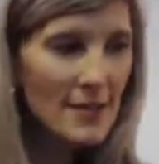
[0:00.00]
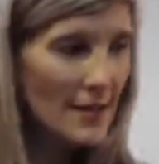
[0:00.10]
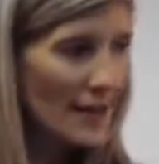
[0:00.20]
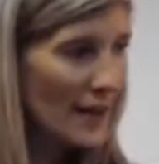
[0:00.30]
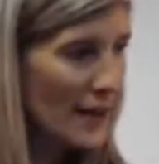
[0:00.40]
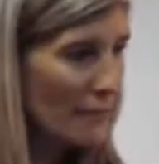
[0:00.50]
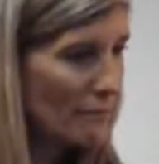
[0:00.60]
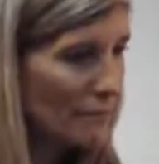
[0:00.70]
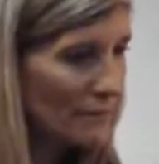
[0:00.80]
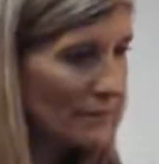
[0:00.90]

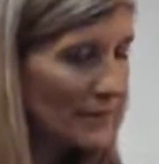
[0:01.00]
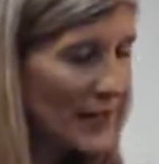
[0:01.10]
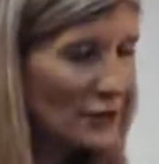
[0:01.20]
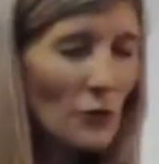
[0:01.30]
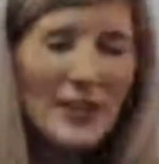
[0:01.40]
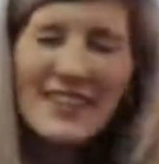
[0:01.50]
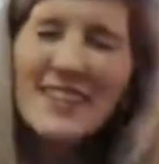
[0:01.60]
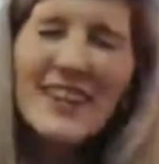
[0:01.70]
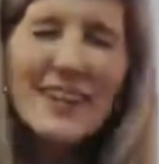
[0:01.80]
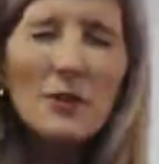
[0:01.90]
And don't get
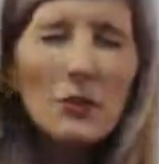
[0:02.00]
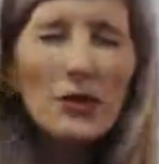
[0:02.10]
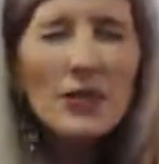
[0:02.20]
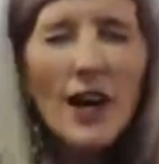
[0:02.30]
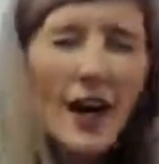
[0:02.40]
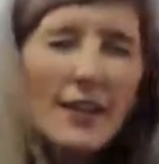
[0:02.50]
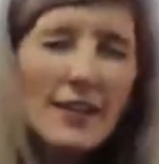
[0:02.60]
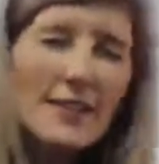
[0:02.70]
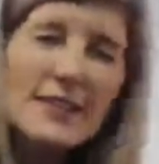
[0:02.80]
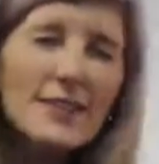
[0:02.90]
stuck on the word God,
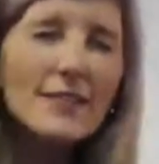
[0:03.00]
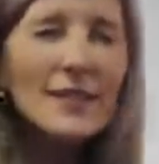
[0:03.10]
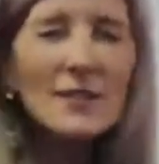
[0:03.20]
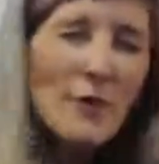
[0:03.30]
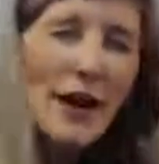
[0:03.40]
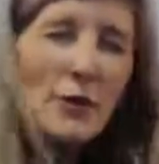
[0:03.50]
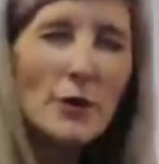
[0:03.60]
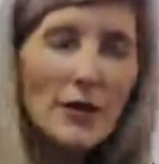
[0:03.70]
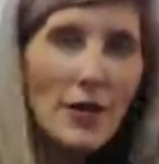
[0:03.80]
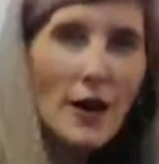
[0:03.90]
because it doesn't matter
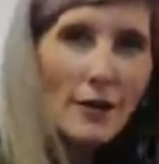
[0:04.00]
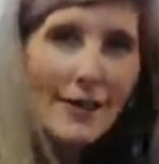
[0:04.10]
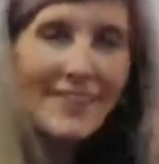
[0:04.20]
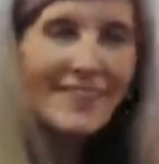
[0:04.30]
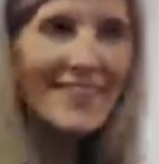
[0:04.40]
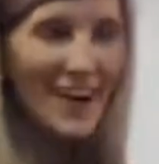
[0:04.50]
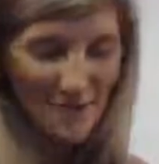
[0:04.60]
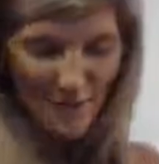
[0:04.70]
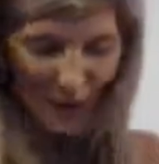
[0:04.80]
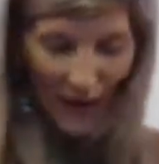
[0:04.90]
what you call
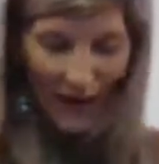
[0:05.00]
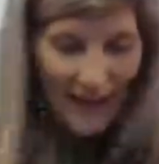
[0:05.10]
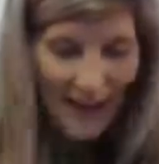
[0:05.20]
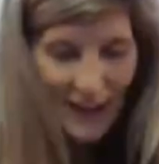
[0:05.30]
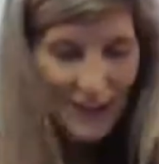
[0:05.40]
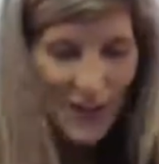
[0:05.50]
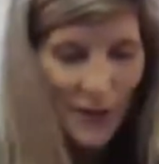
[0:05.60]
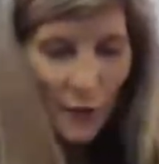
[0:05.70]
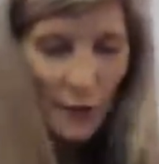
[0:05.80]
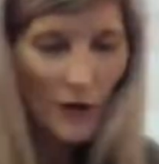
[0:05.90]
it. Okay,
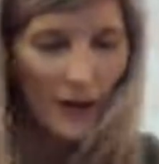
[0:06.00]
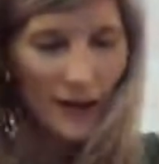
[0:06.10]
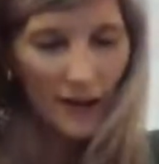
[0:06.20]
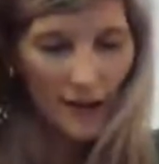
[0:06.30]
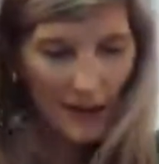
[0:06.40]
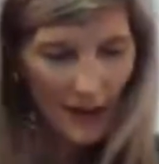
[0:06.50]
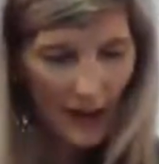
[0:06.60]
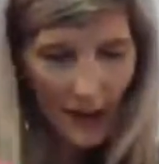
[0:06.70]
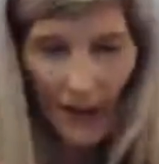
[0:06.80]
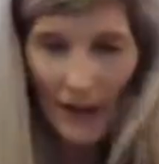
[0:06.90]
so, all
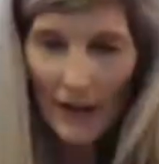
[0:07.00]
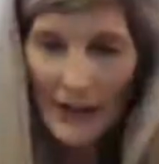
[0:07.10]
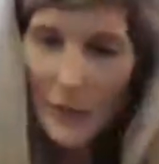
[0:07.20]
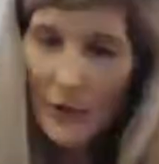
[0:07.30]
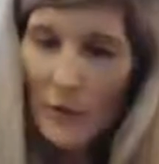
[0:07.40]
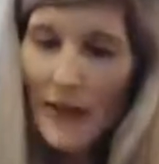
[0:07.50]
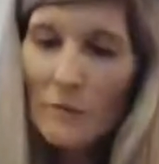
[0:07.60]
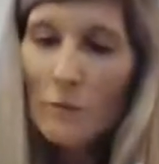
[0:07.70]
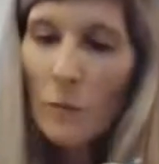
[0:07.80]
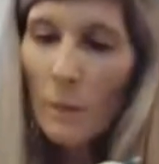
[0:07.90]
right, so where were
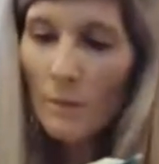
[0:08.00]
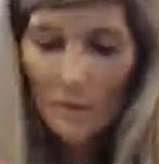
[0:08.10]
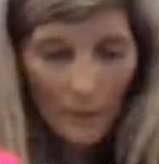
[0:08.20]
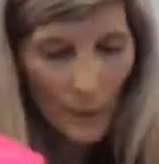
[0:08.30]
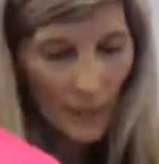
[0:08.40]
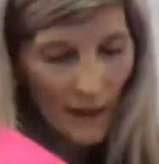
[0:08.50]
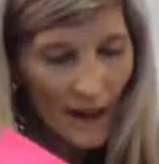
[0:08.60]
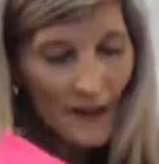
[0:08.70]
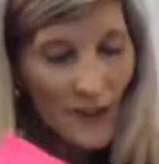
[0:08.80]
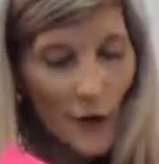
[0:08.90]
we?
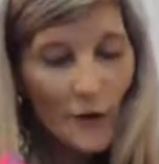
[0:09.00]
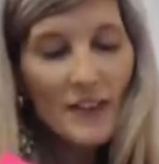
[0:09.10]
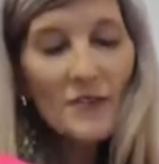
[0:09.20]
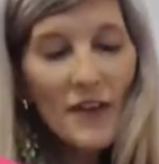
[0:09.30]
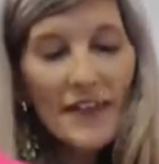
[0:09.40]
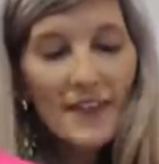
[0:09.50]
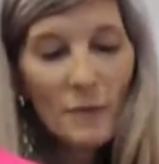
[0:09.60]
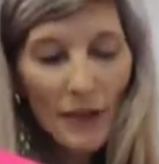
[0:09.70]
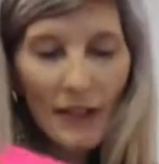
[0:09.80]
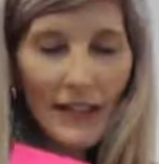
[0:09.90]
So this
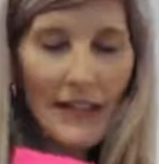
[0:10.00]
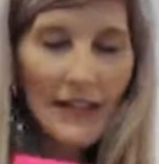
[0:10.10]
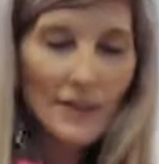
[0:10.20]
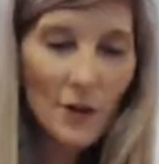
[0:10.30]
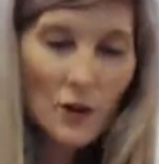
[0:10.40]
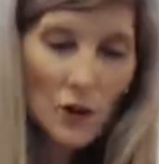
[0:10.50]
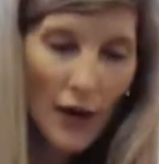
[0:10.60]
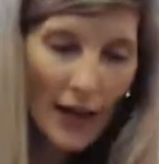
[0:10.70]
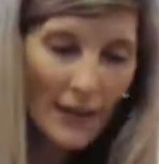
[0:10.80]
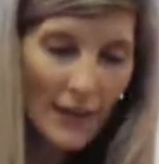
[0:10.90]
flexibility is our
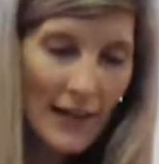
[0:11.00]
strength.